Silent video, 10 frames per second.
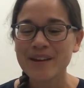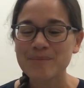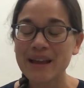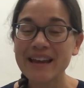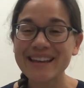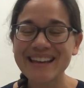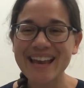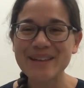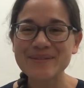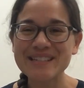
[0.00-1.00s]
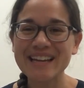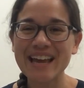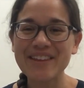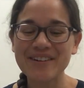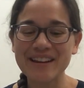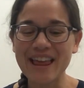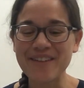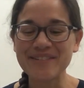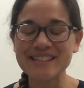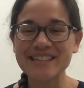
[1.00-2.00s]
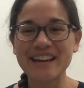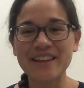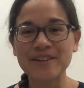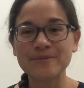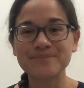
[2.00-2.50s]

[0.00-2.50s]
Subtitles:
playing games together and laughing together.